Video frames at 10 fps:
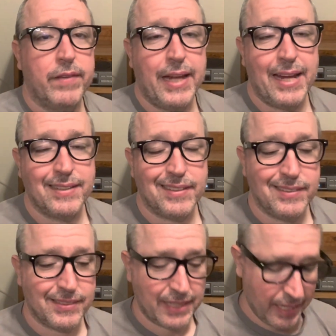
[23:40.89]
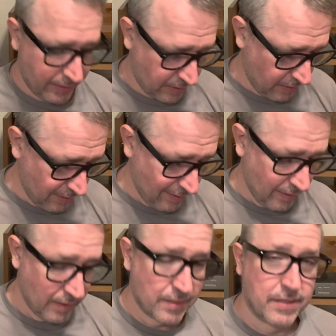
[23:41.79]
the anti-skate
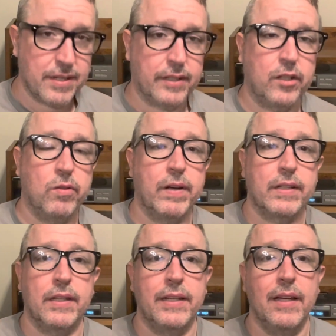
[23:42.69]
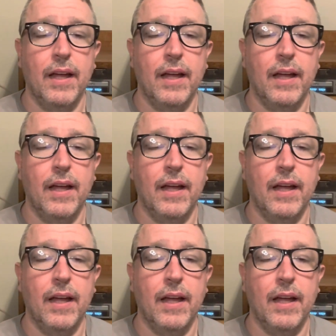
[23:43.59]
set correctly.